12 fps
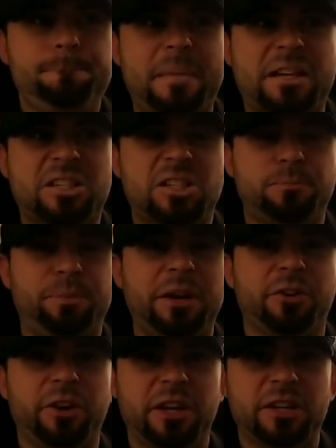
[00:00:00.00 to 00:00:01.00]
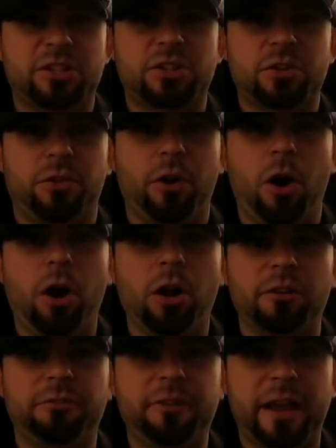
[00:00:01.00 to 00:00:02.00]
experience the
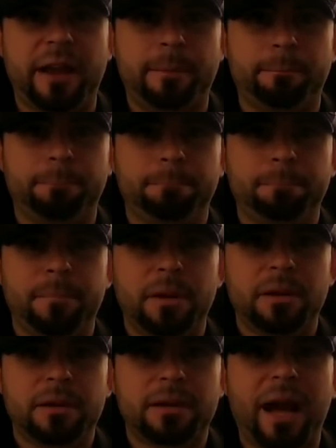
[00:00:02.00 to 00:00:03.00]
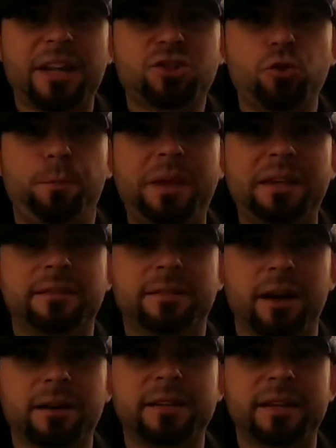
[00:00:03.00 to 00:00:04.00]
Hall of Fame, got to be
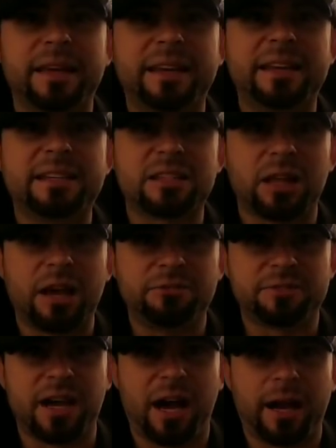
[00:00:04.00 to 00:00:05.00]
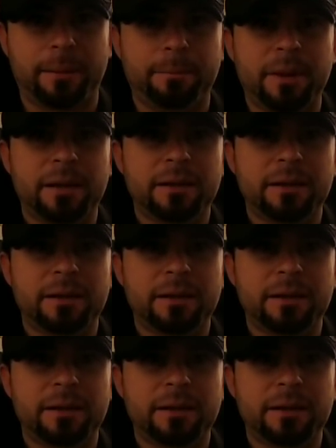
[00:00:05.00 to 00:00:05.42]
inducted in his lifetime,